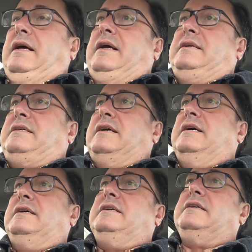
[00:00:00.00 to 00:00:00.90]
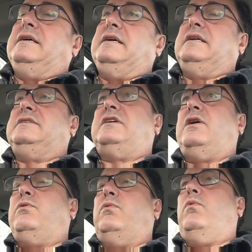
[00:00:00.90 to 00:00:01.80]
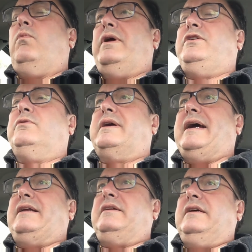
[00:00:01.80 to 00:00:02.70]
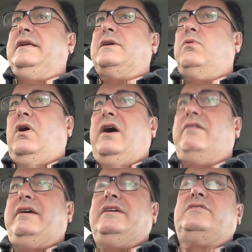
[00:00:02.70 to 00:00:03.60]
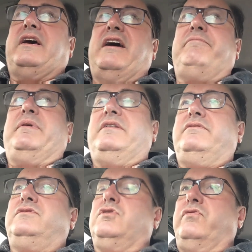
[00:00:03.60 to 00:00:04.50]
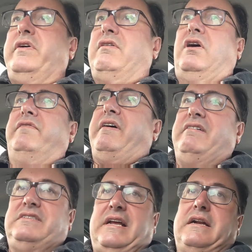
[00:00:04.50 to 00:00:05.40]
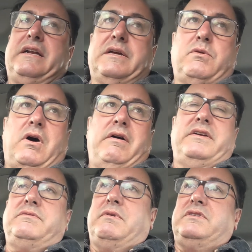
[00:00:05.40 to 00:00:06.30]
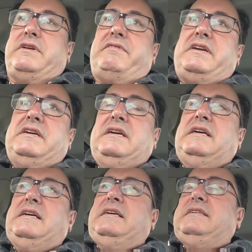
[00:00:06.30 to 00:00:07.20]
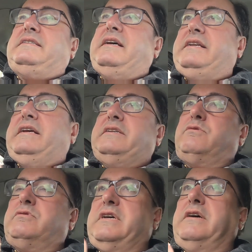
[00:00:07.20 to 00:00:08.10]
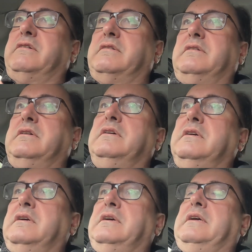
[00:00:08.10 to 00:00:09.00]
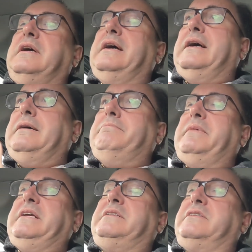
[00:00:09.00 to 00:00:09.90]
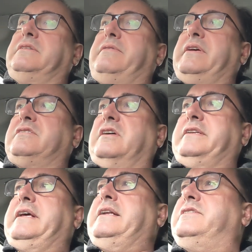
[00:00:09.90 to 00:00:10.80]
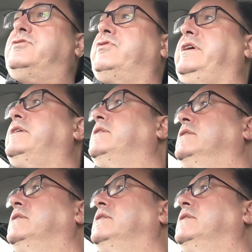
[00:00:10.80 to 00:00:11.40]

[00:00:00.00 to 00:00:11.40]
And and so when you get an inquiry, as there have been, there are various dental inquiries once every 10 years or so um, into things like dentistry,